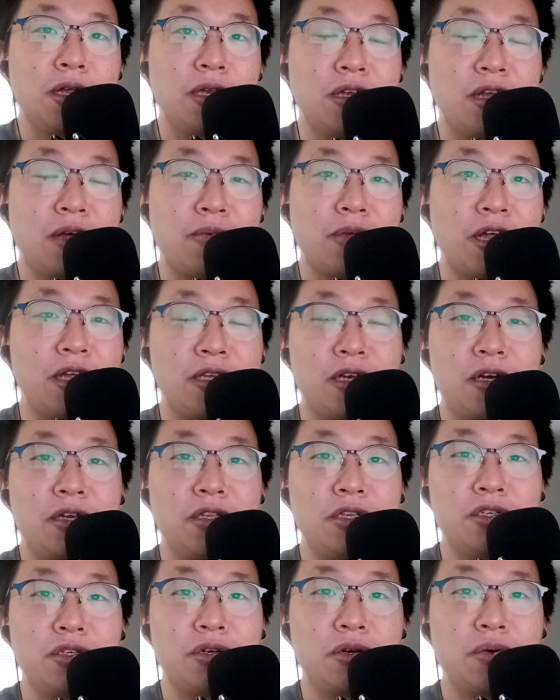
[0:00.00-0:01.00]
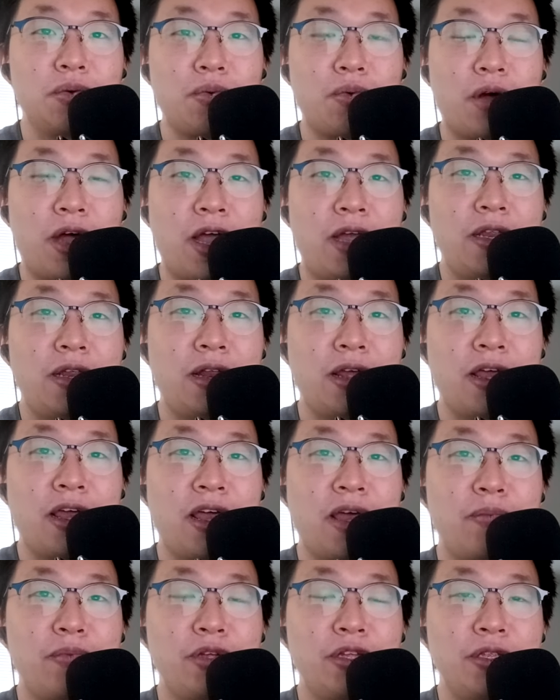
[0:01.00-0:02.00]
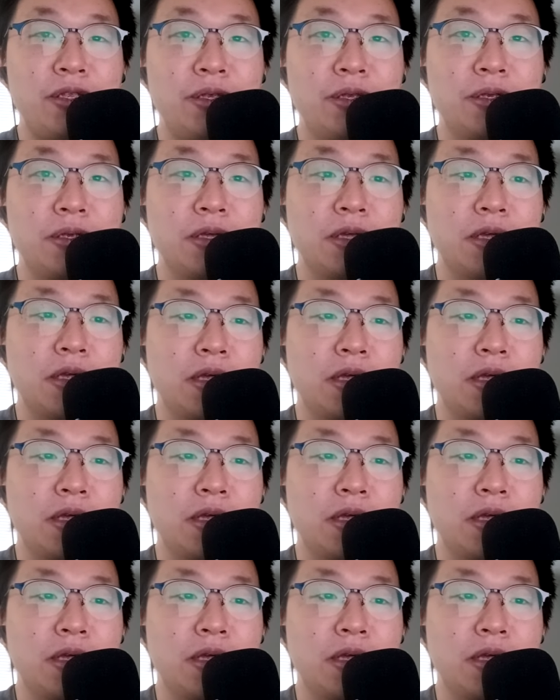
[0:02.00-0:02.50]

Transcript: Now, I'm not entirely sure why that happens,